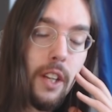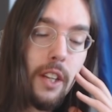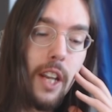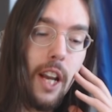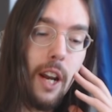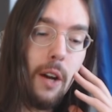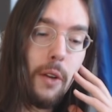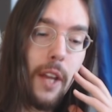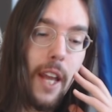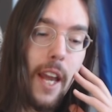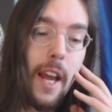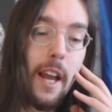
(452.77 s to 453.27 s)

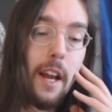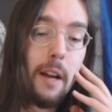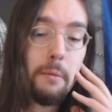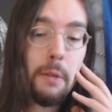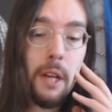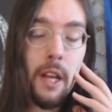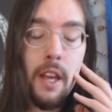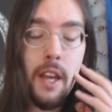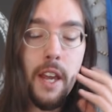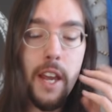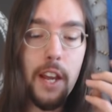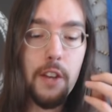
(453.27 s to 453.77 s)
Now,
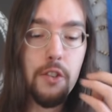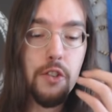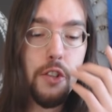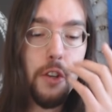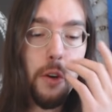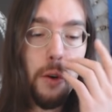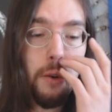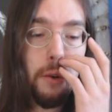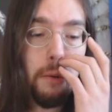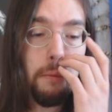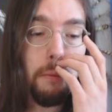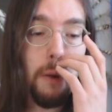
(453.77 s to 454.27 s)
Gab has
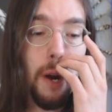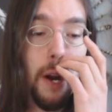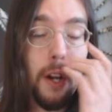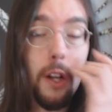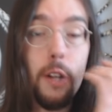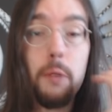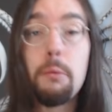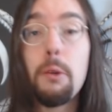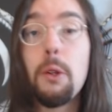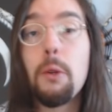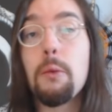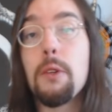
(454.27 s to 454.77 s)
shown
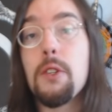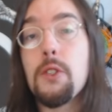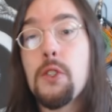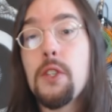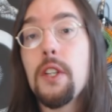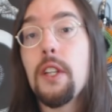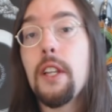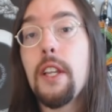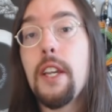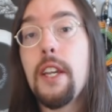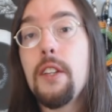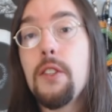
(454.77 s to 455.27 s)
remarkable
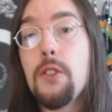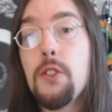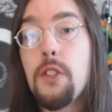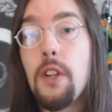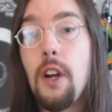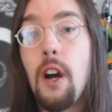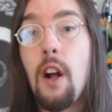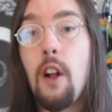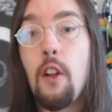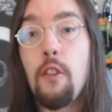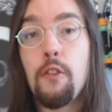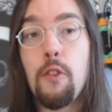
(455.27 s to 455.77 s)
resilience
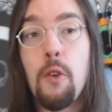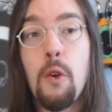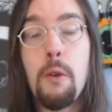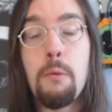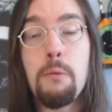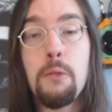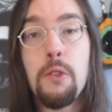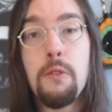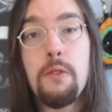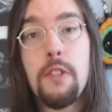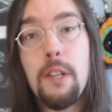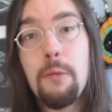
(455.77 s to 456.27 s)
to all
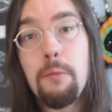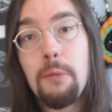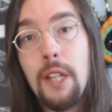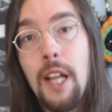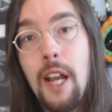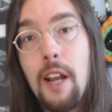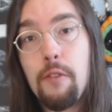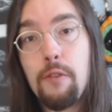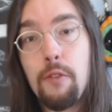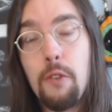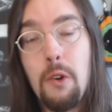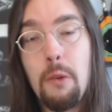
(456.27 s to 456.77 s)
forms of
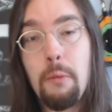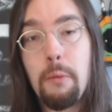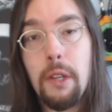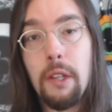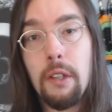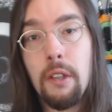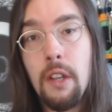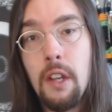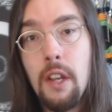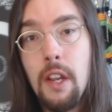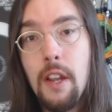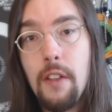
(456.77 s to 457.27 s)

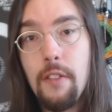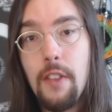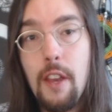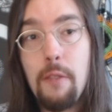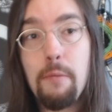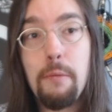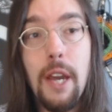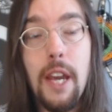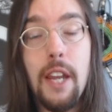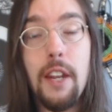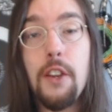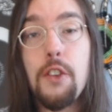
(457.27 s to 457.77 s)
deplatforming.
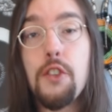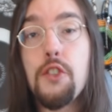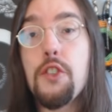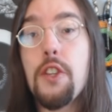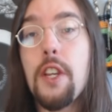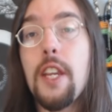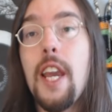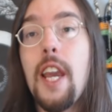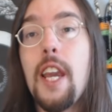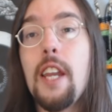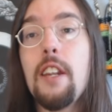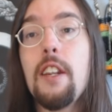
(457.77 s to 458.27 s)
They've managed
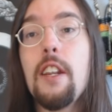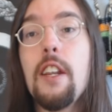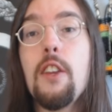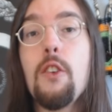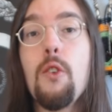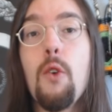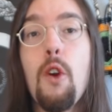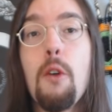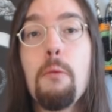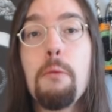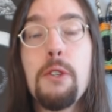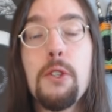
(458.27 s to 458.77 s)
to gain an
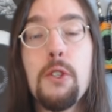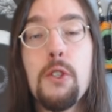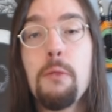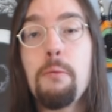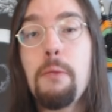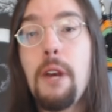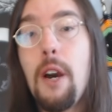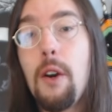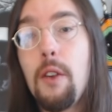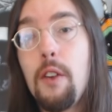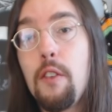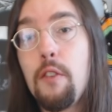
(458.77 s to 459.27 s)
enormous
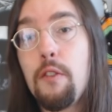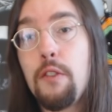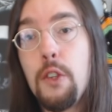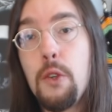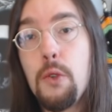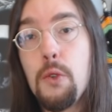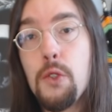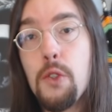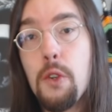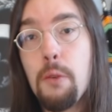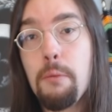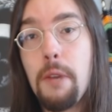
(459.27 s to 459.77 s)
amount of
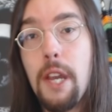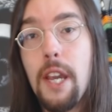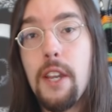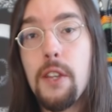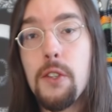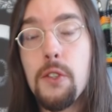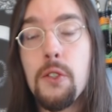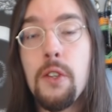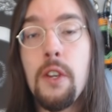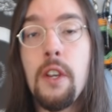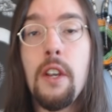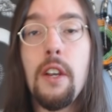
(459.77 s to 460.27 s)
user
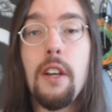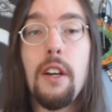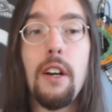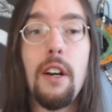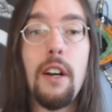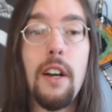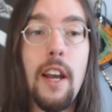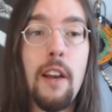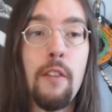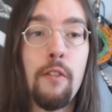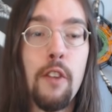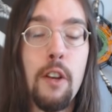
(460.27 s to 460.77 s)
base
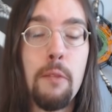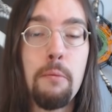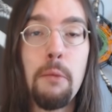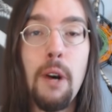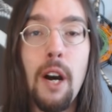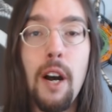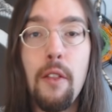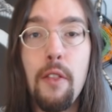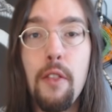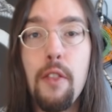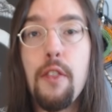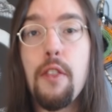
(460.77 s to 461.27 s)
uh, every
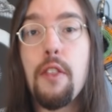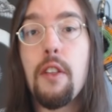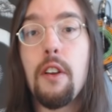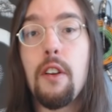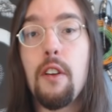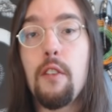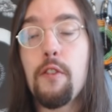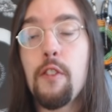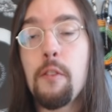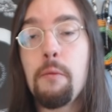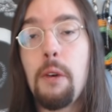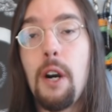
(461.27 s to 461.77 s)
month
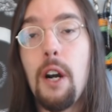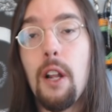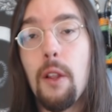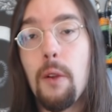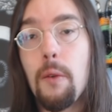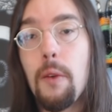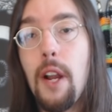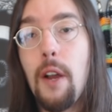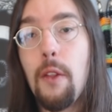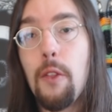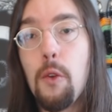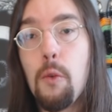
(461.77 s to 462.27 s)
uh, from all
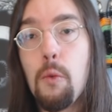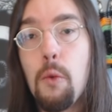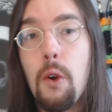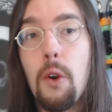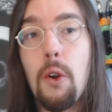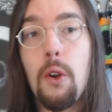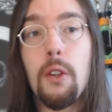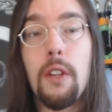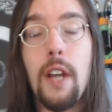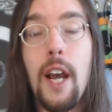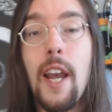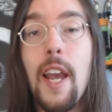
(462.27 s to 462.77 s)
around the
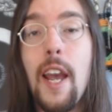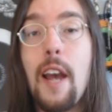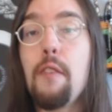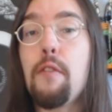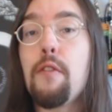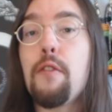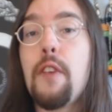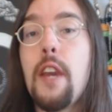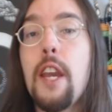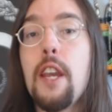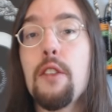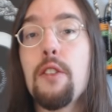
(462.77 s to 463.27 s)
world. I
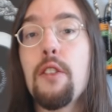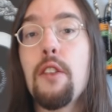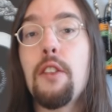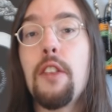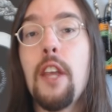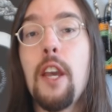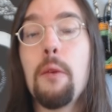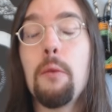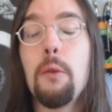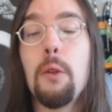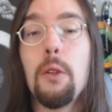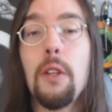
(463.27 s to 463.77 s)
have faith that
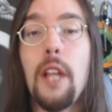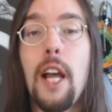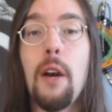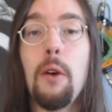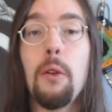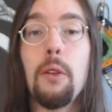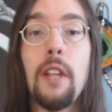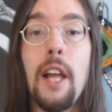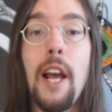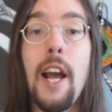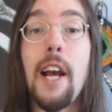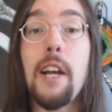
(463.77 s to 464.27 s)
they will
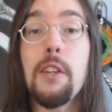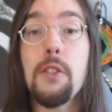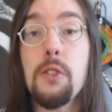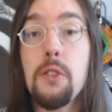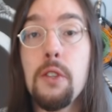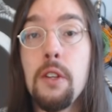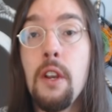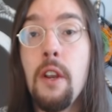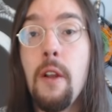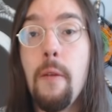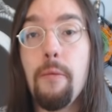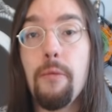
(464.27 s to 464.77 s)

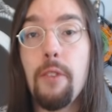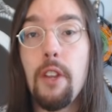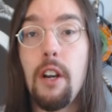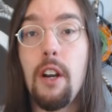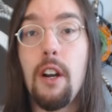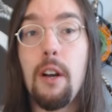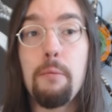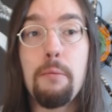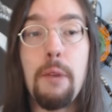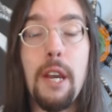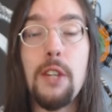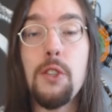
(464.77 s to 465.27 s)
outlast
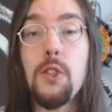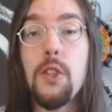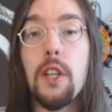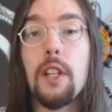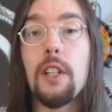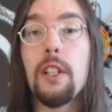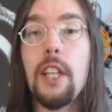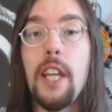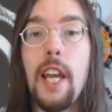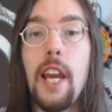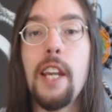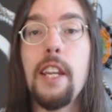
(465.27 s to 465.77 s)
uh,
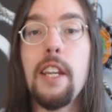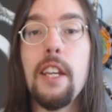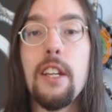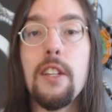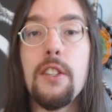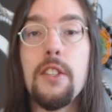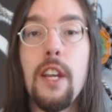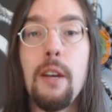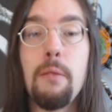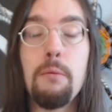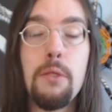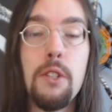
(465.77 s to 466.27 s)
basically any
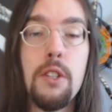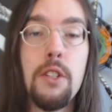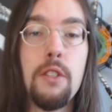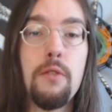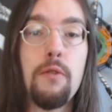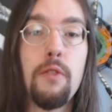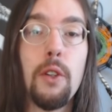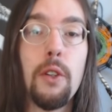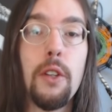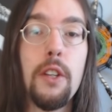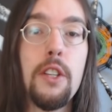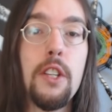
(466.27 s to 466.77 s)
attempt to
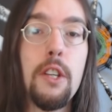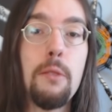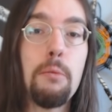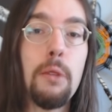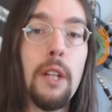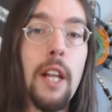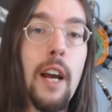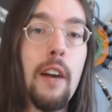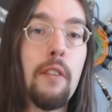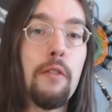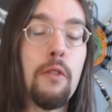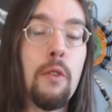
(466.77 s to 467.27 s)
fully
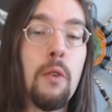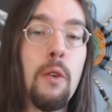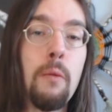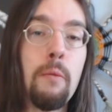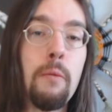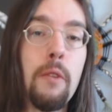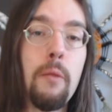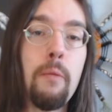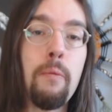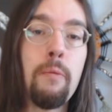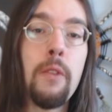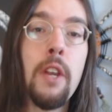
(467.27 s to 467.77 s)

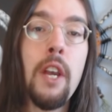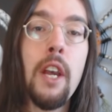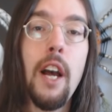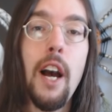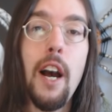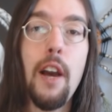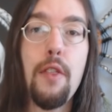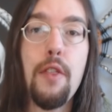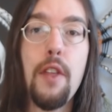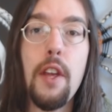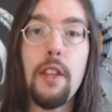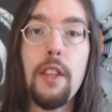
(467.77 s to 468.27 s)
deplatform them.
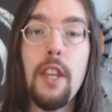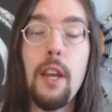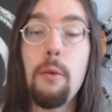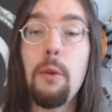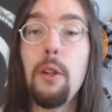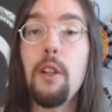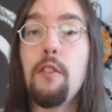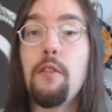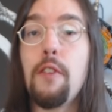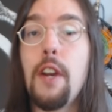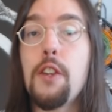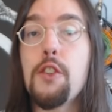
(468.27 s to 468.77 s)
I think they
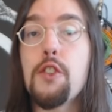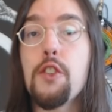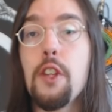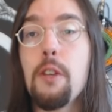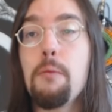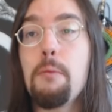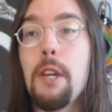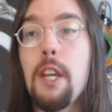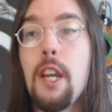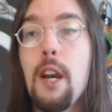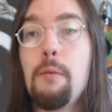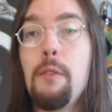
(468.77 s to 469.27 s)
will
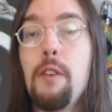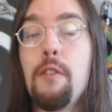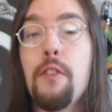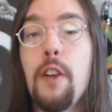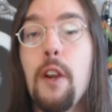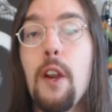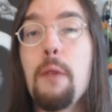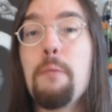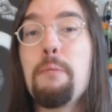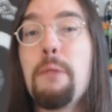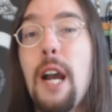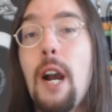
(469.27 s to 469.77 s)
eventually become a
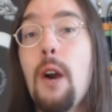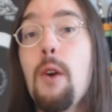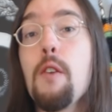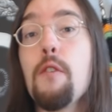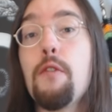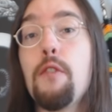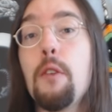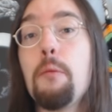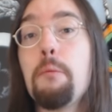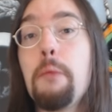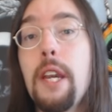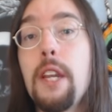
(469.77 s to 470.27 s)
very
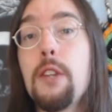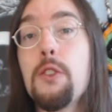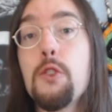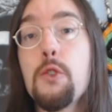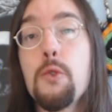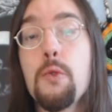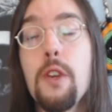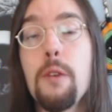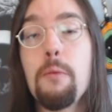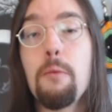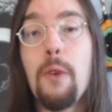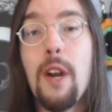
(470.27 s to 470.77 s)
powerful
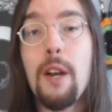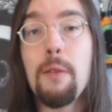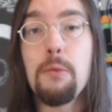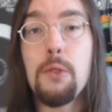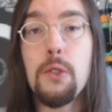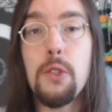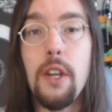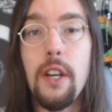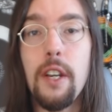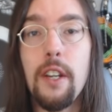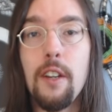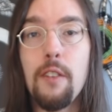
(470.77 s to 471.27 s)
mainstream
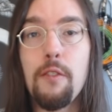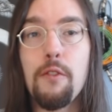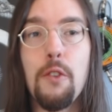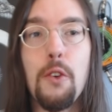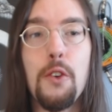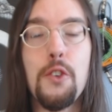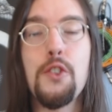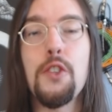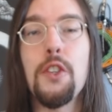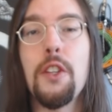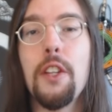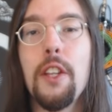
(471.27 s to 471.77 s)
website.
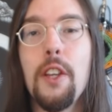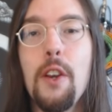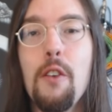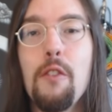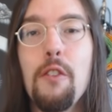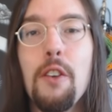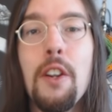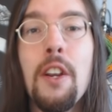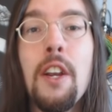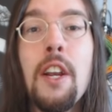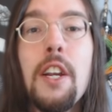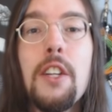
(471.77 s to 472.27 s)
Unfortunately,
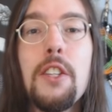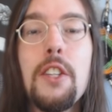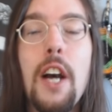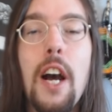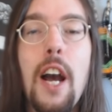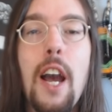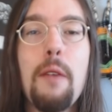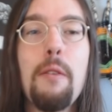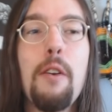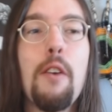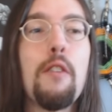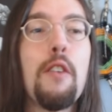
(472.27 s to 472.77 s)
over
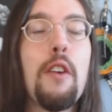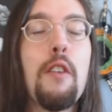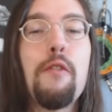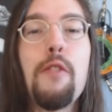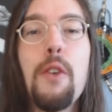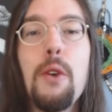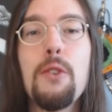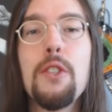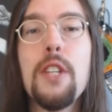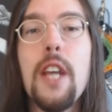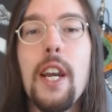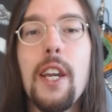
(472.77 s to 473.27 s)
time, over a
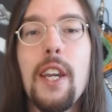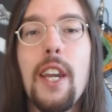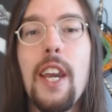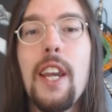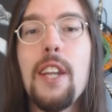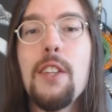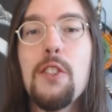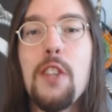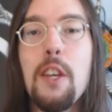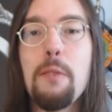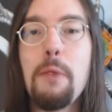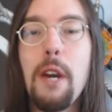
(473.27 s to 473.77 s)
few
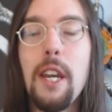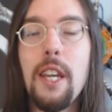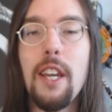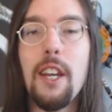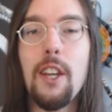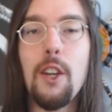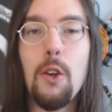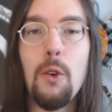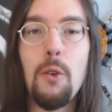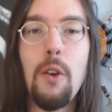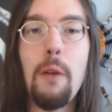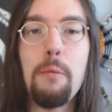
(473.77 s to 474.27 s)
decades, they might
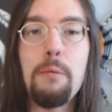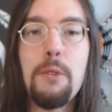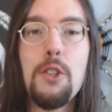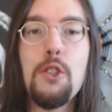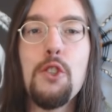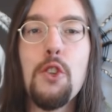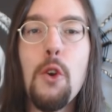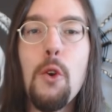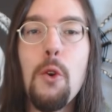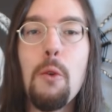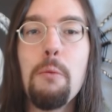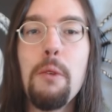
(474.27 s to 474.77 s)
get
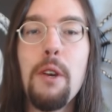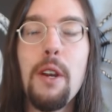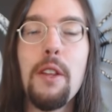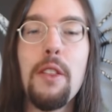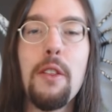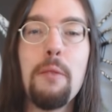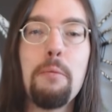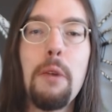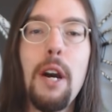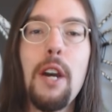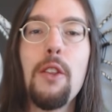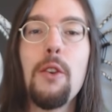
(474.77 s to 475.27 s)
corrupted too
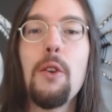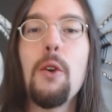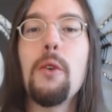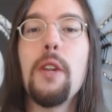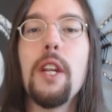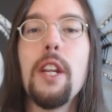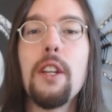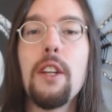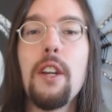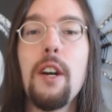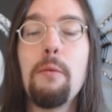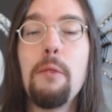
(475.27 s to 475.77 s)
by their
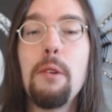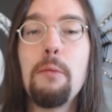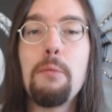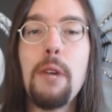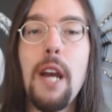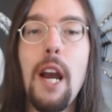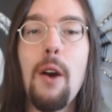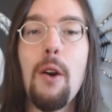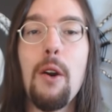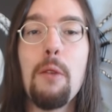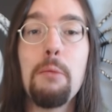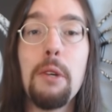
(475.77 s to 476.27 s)
own income and
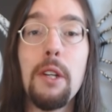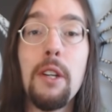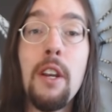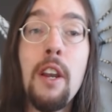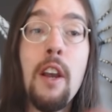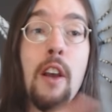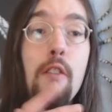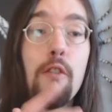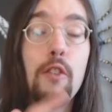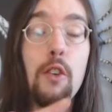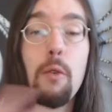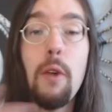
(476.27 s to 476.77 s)
power. But
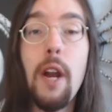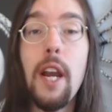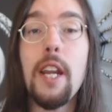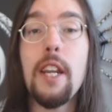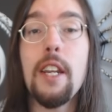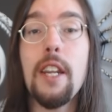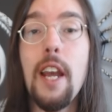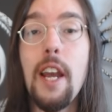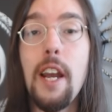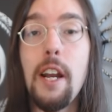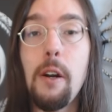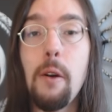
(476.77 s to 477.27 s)
for
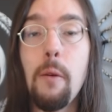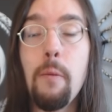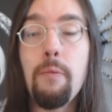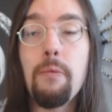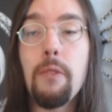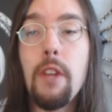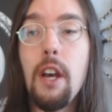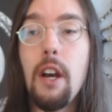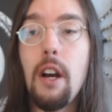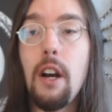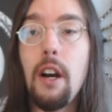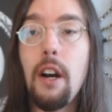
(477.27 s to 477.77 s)
right now,
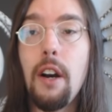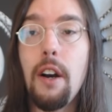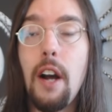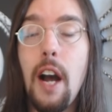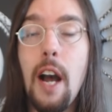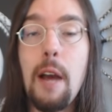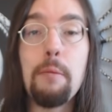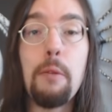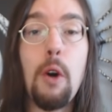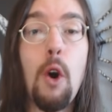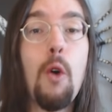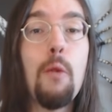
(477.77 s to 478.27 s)
uh,
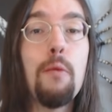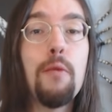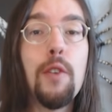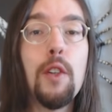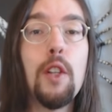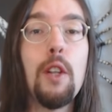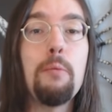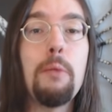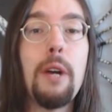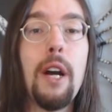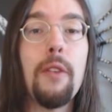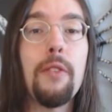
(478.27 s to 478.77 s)
I'm
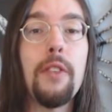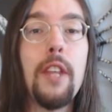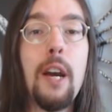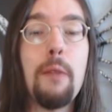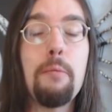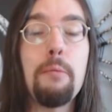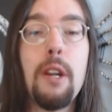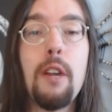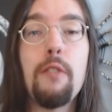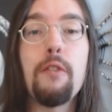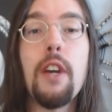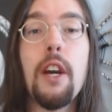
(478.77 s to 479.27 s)
hopeful about
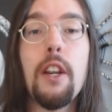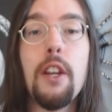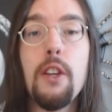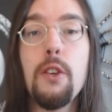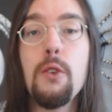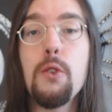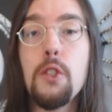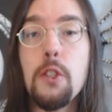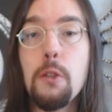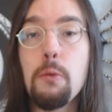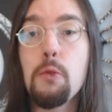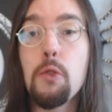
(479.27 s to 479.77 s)
that, but I've got to
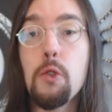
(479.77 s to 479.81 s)
use